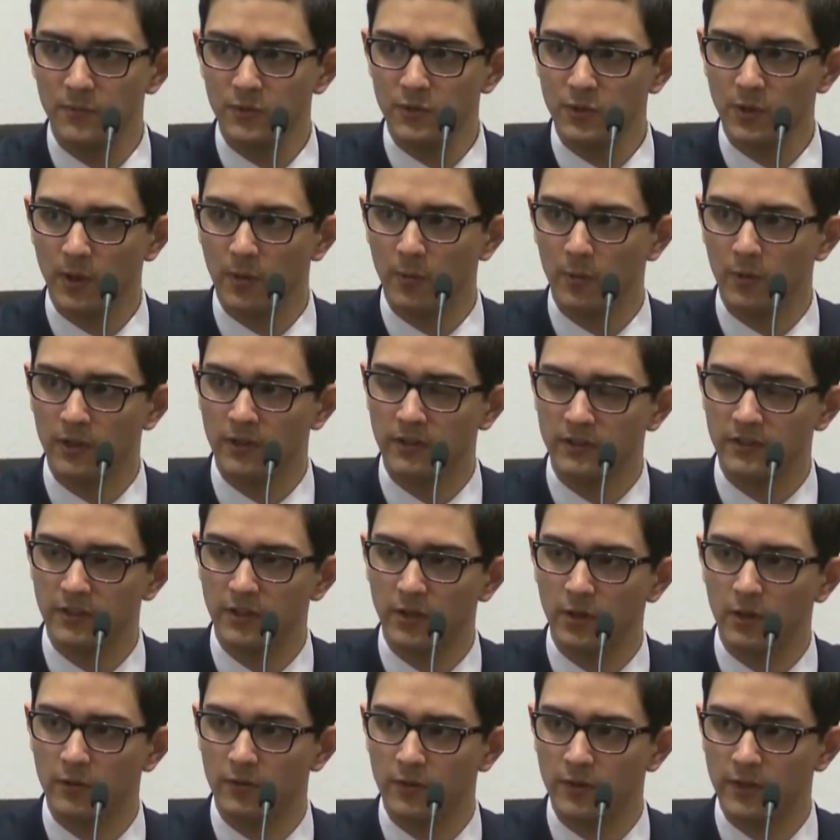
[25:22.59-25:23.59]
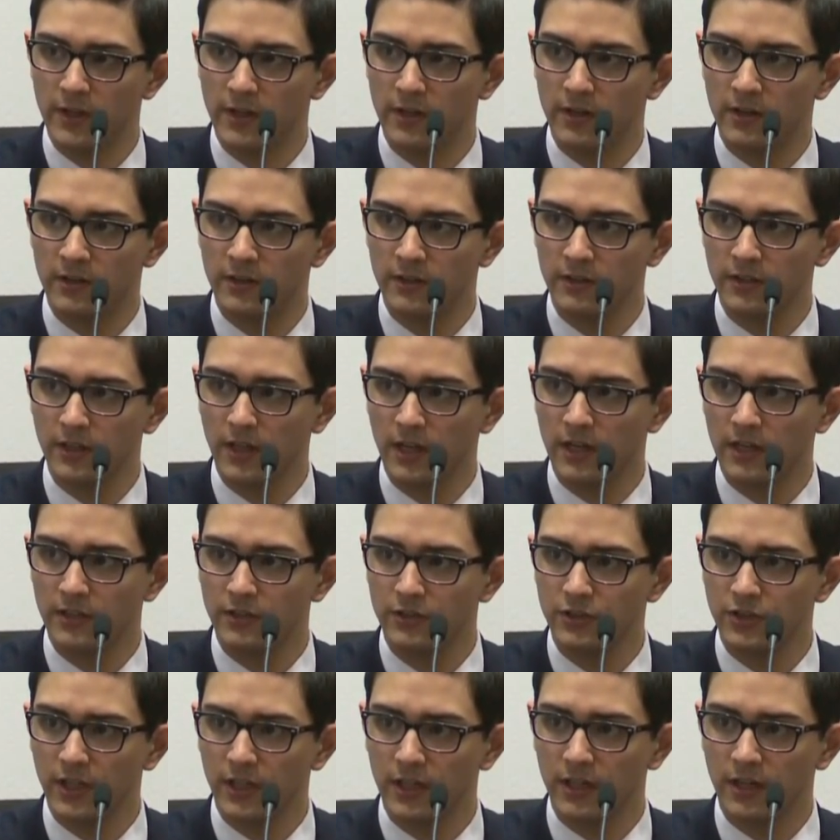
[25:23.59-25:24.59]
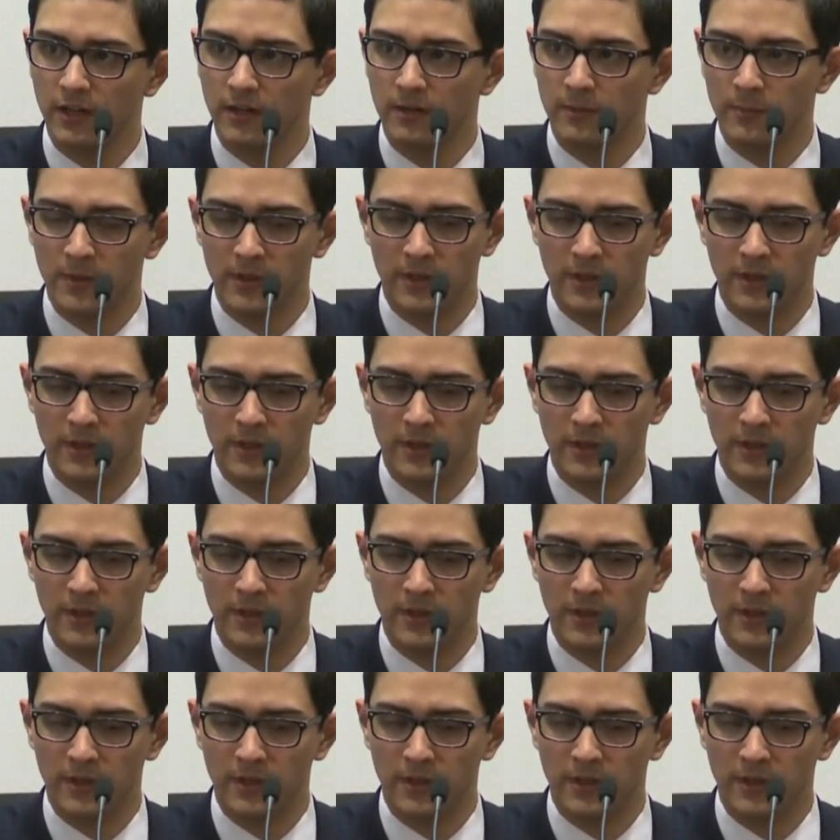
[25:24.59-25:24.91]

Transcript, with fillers: so I wanted to go over there and kind of check on them.